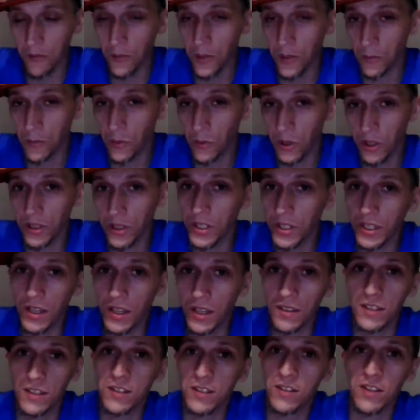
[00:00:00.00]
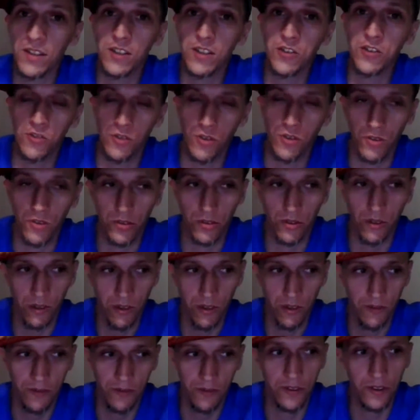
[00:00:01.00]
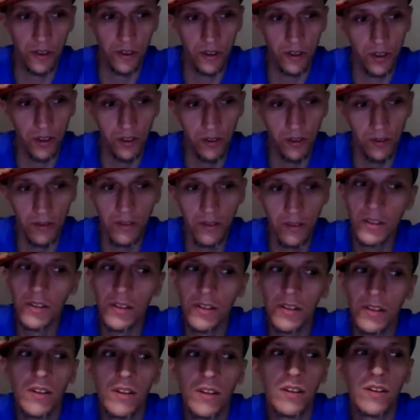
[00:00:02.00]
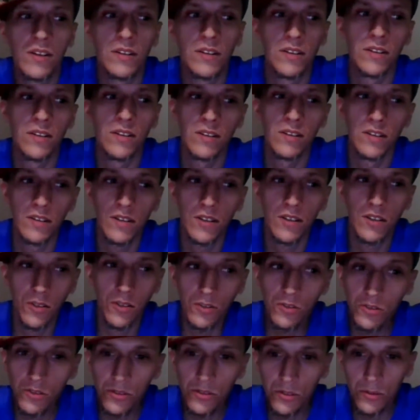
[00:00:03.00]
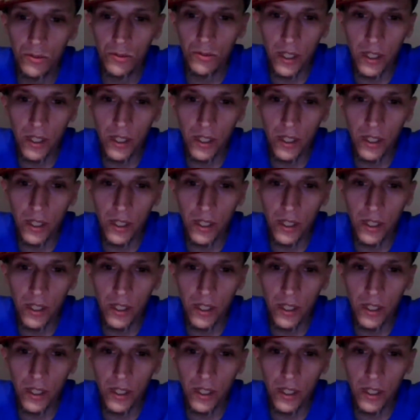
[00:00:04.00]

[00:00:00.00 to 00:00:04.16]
I've been working on this intro for close to a